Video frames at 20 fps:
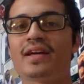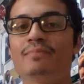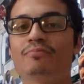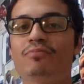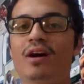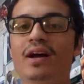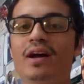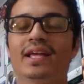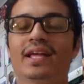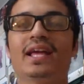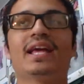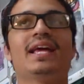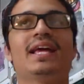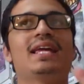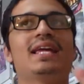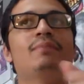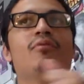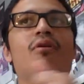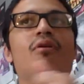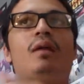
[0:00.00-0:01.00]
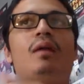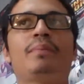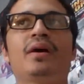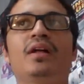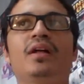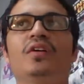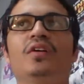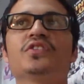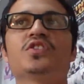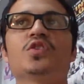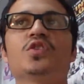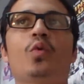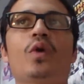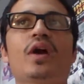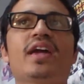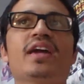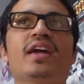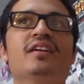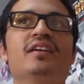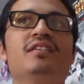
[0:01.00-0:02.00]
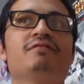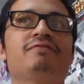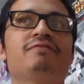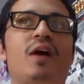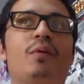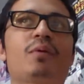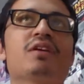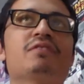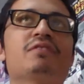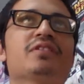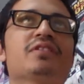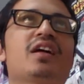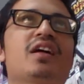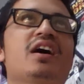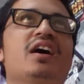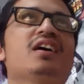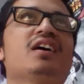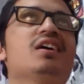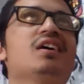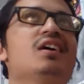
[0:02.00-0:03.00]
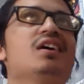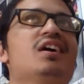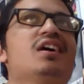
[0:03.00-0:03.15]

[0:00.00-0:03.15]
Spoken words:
He brought a pillow to the weigh-in fight week for that,